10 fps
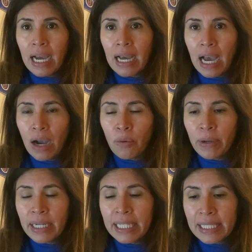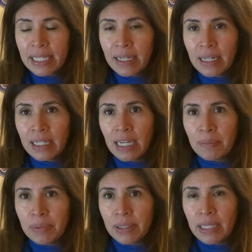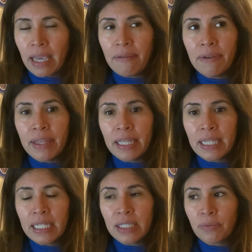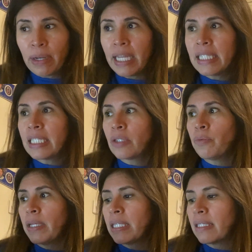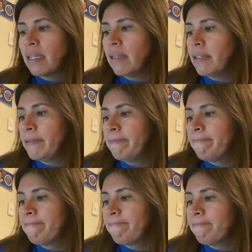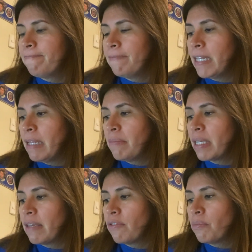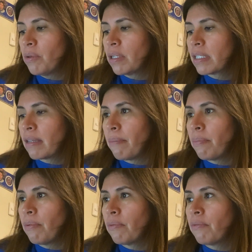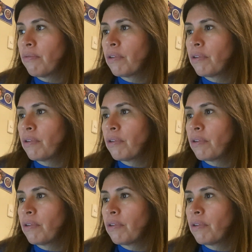our internal gaps. Everything that is related with, let me give you more example. For